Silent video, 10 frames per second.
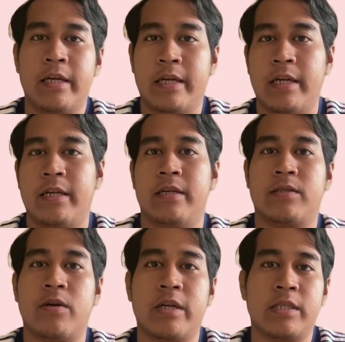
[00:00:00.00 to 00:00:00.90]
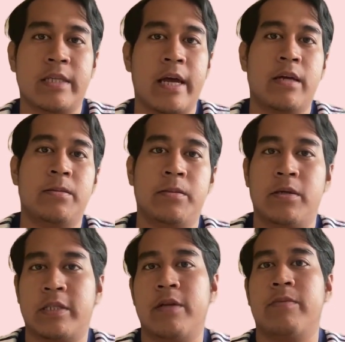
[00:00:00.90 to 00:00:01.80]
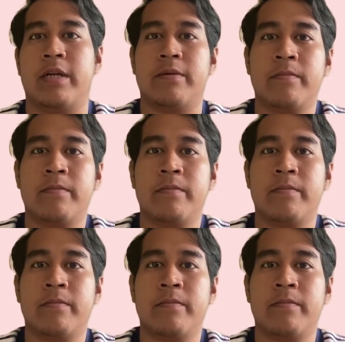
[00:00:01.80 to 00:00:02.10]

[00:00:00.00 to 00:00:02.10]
in a storage tank for treatment.